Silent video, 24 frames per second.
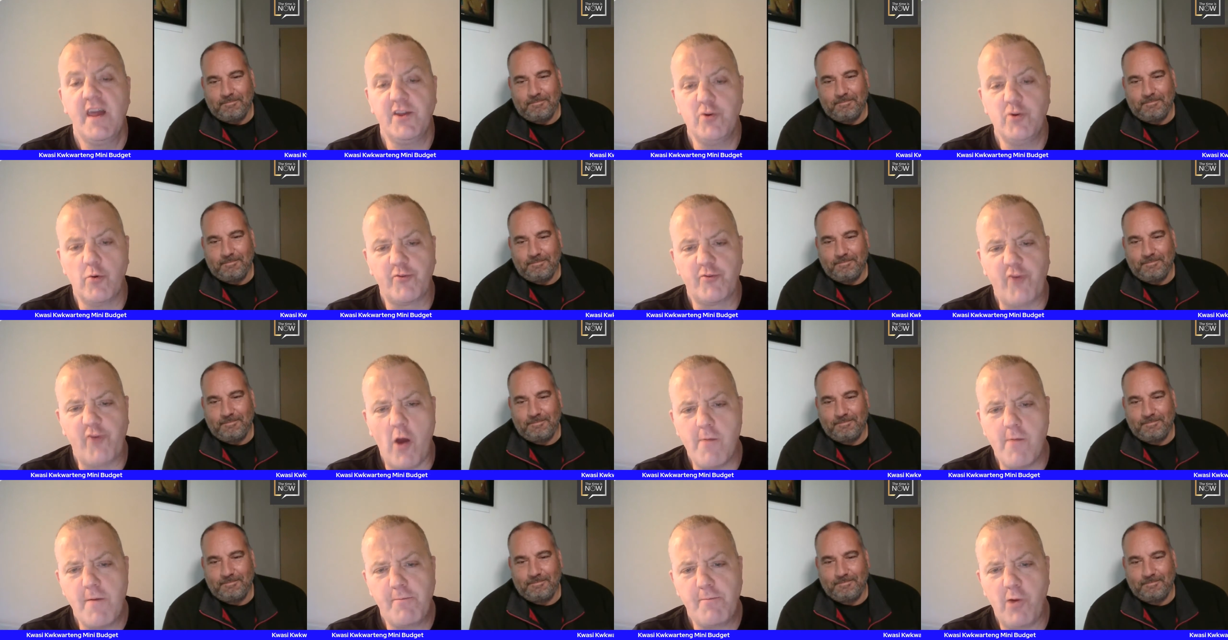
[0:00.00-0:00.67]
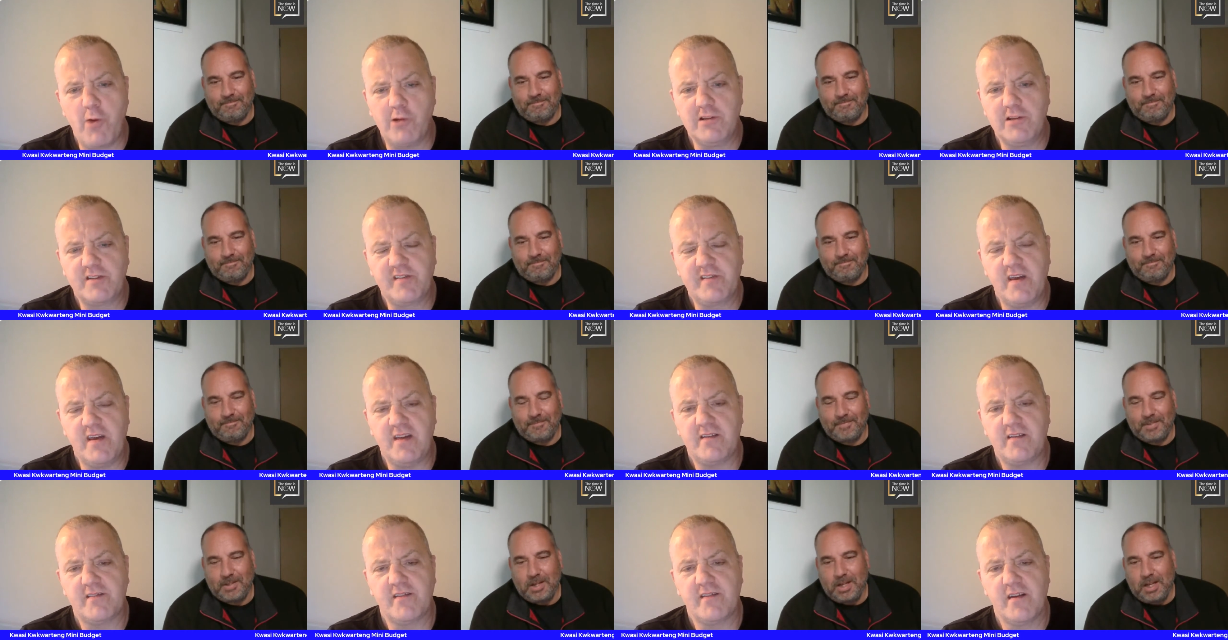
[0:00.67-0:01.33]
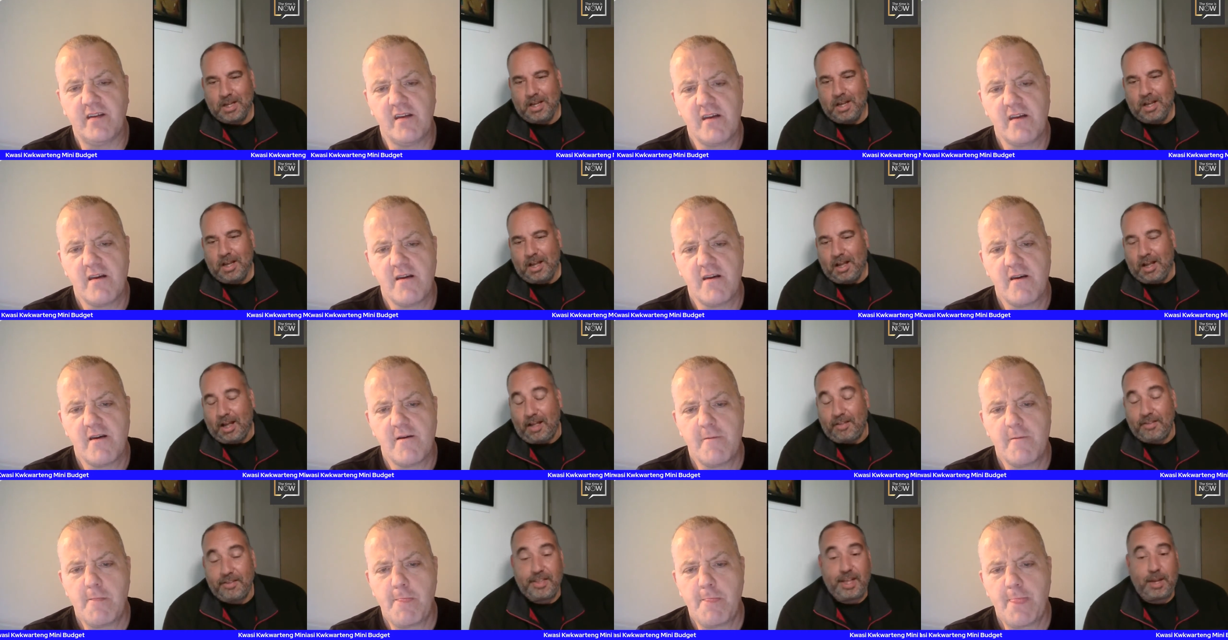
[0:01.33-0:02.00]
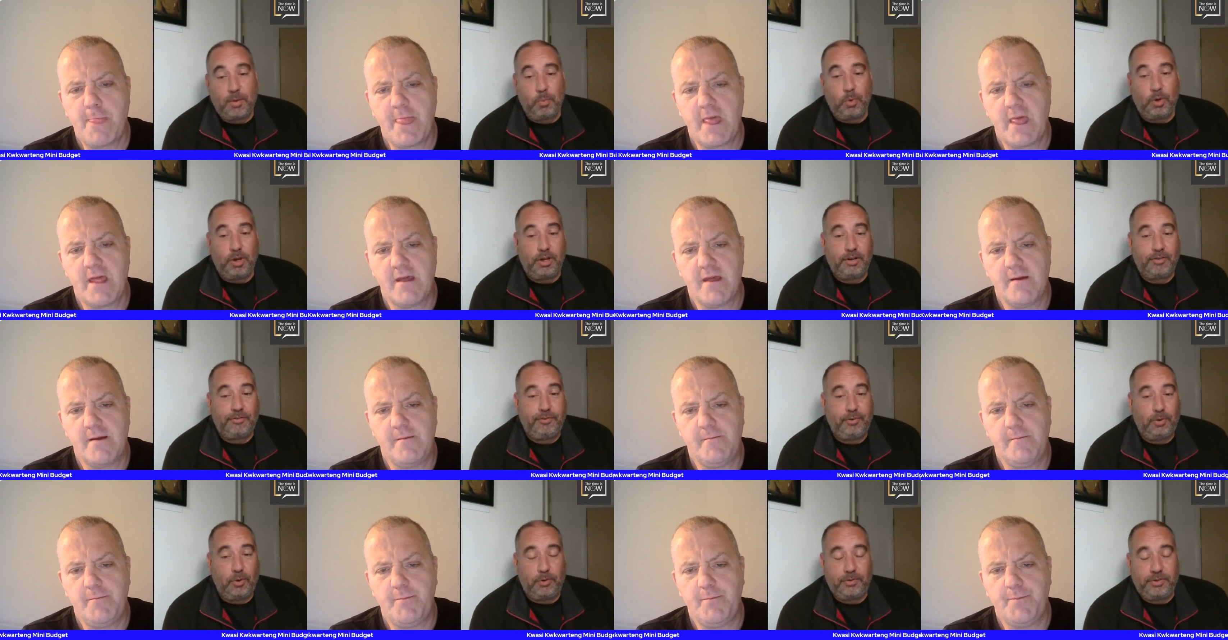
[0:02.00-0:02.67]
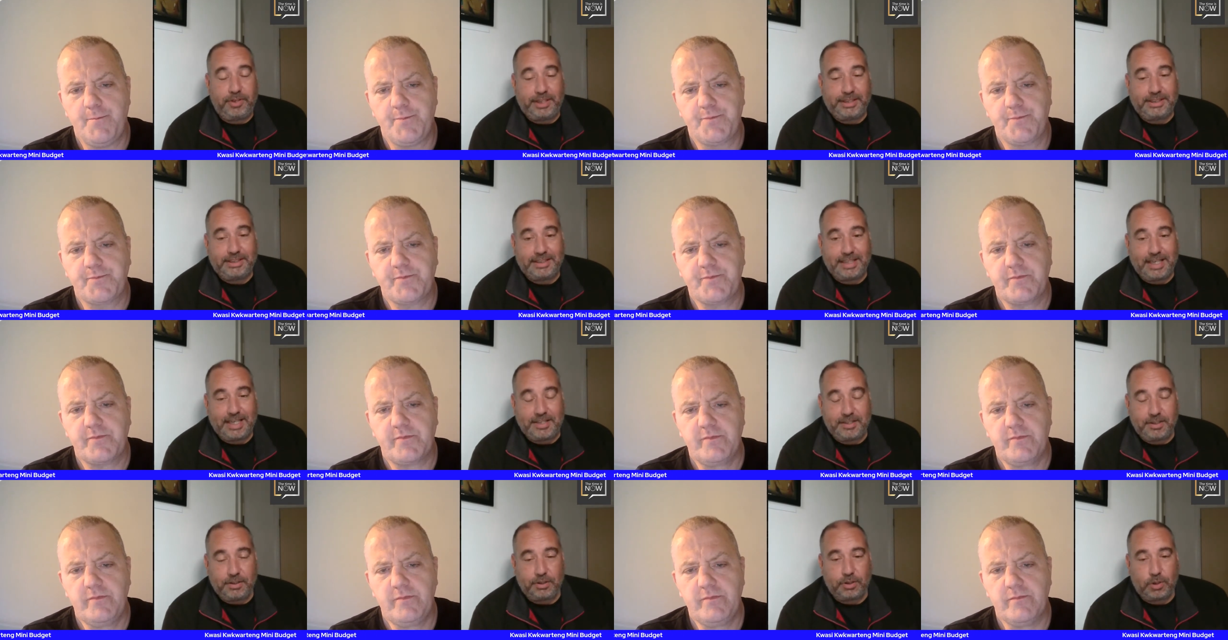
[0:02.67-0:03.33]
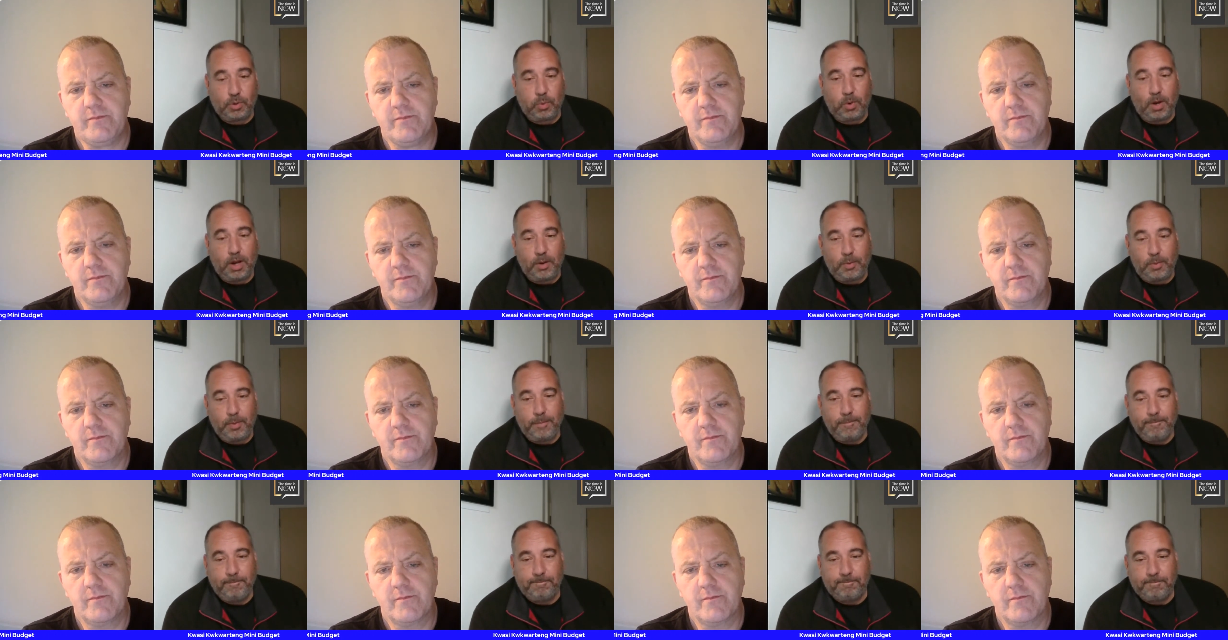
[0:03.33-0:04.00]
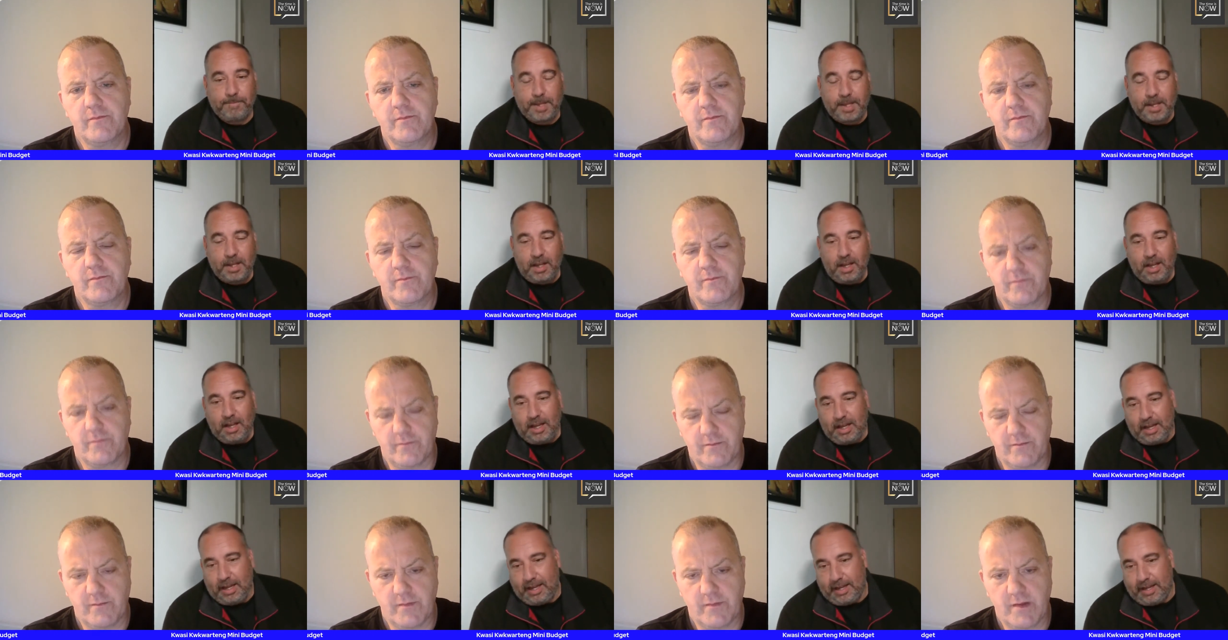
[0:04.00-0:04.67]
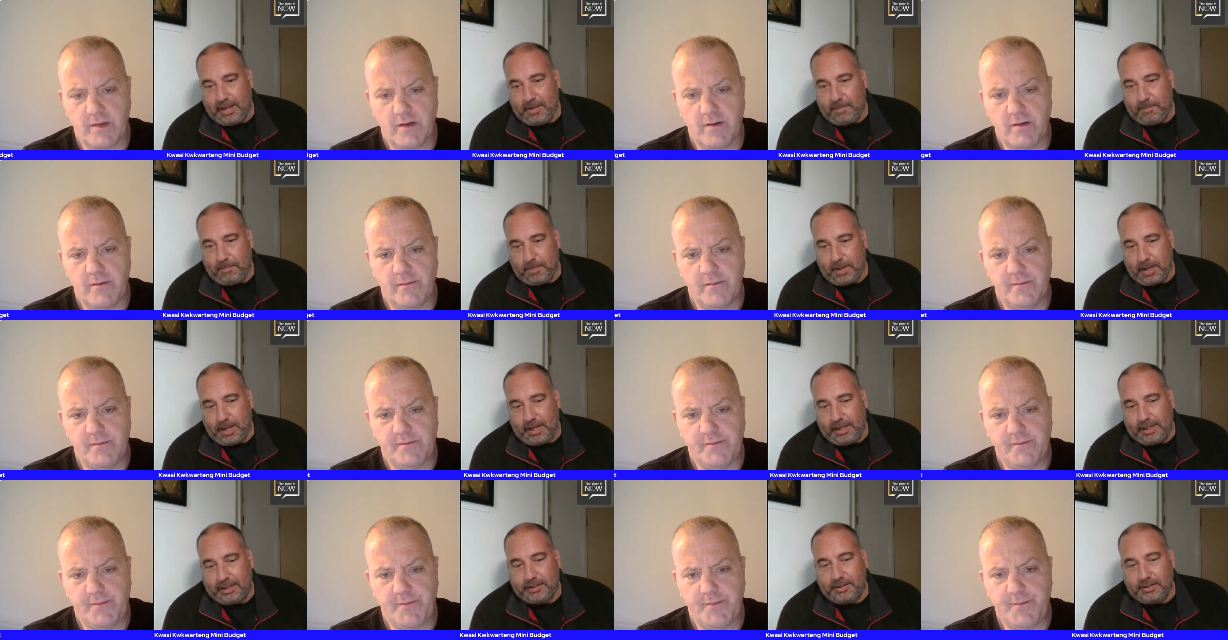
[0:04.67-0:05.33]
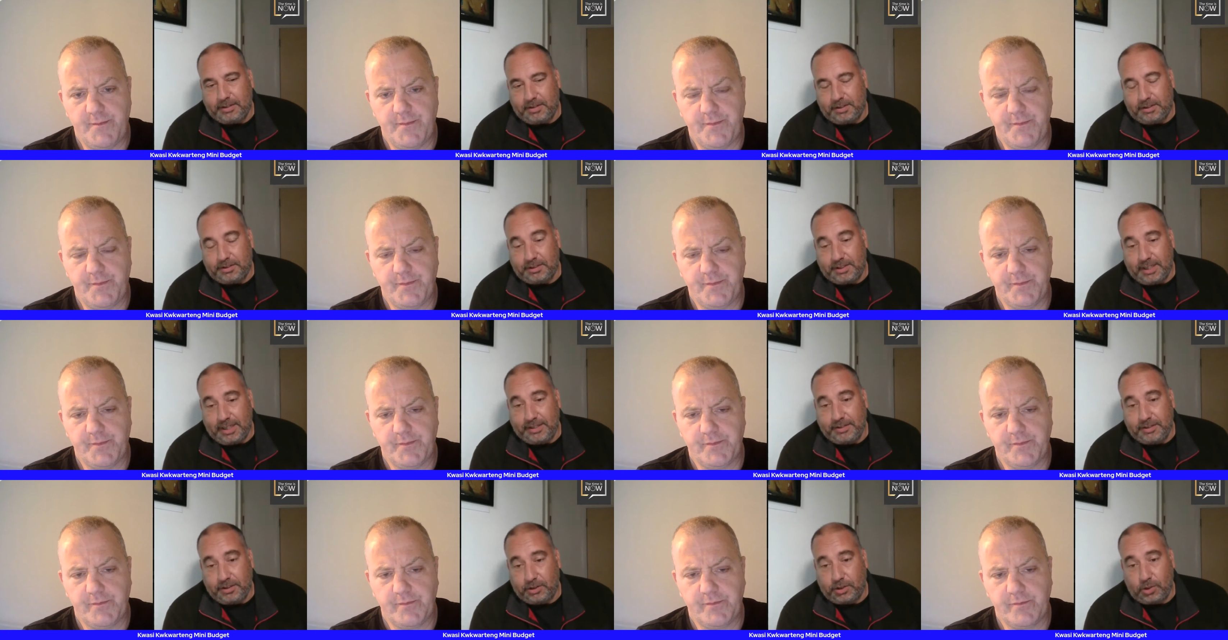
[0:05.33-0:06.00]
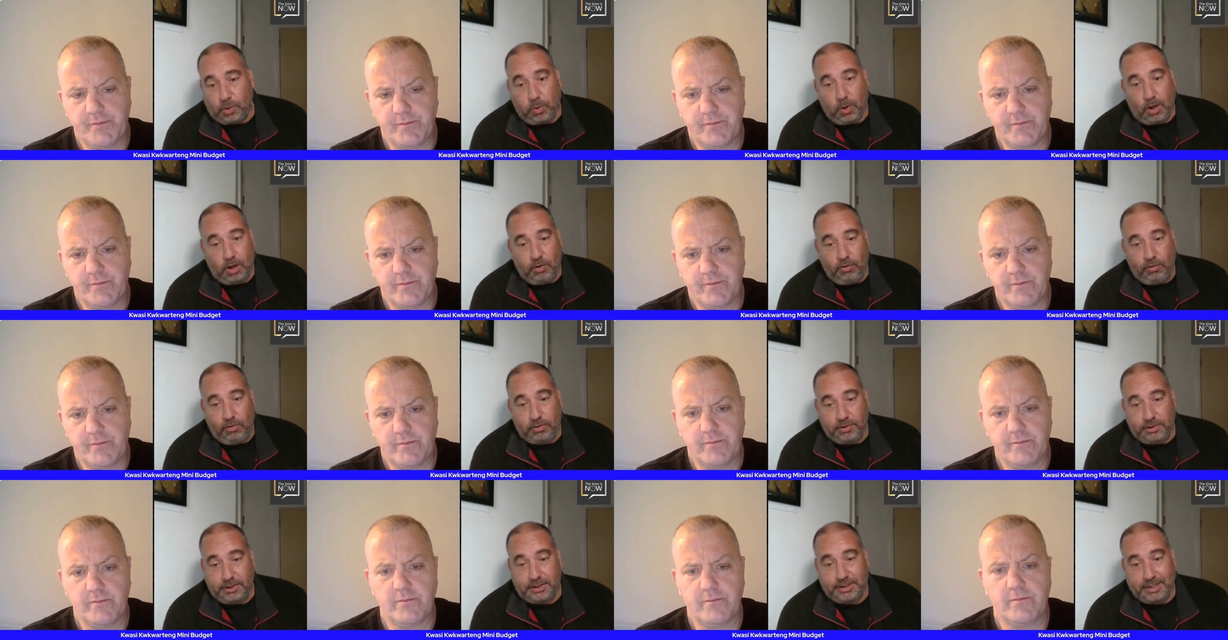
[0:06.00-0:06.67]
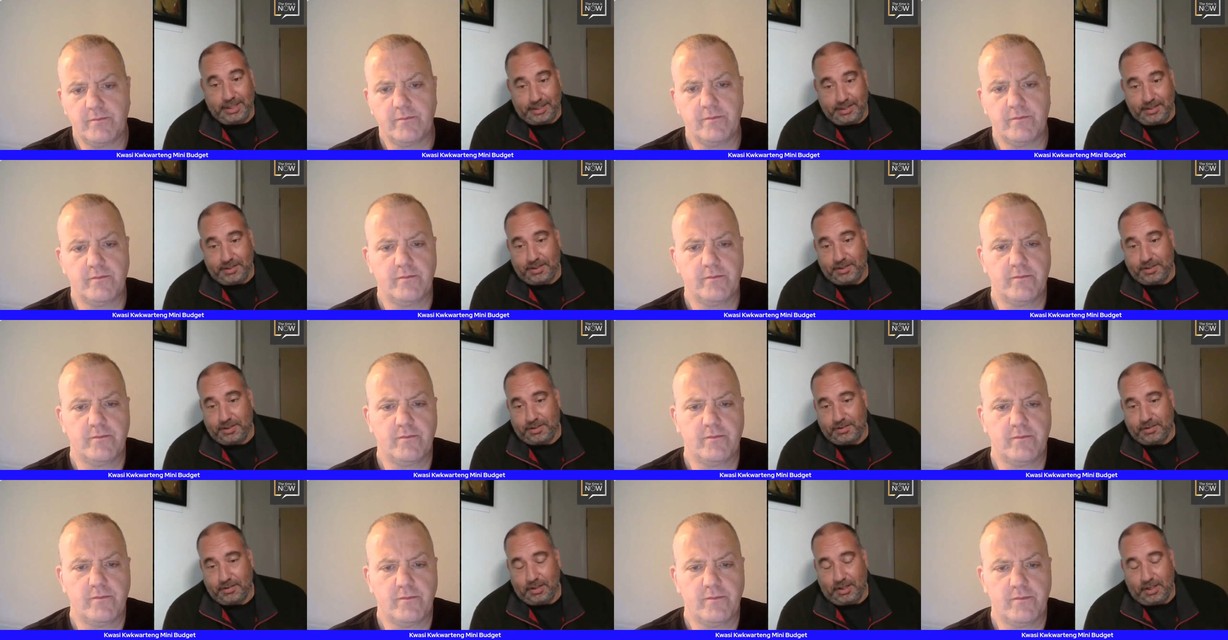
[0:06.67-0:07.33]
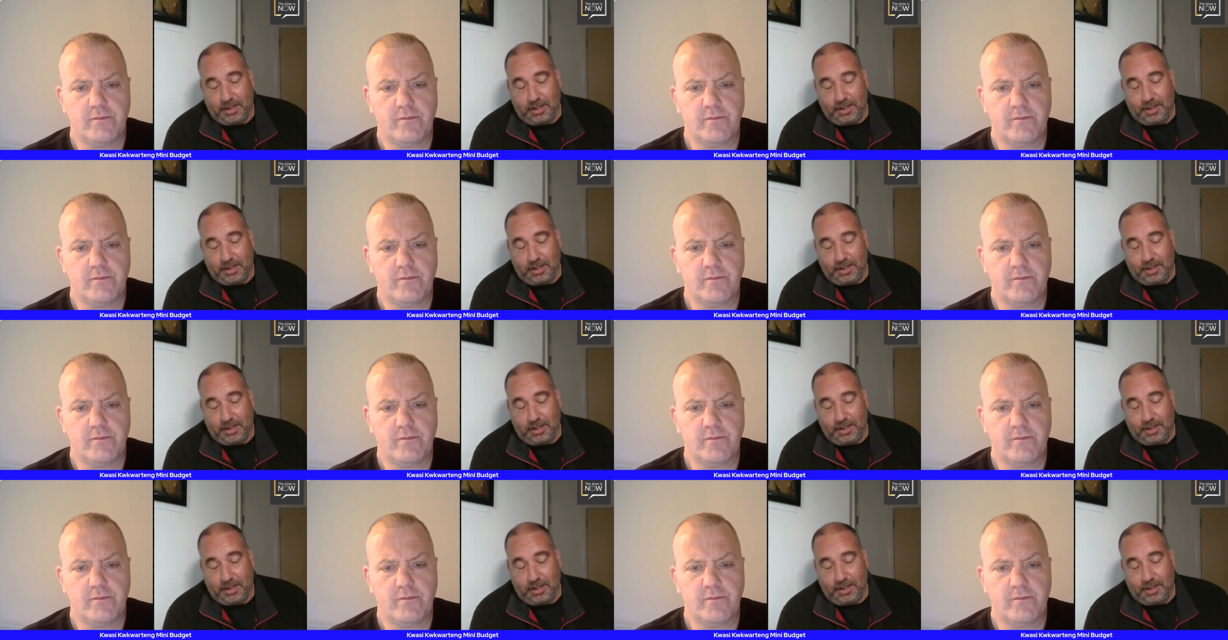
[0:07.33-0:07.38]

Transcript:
Speaker 1: in your time in politics?
Speaker 2: I think they work for the status quo, um, and the status quo since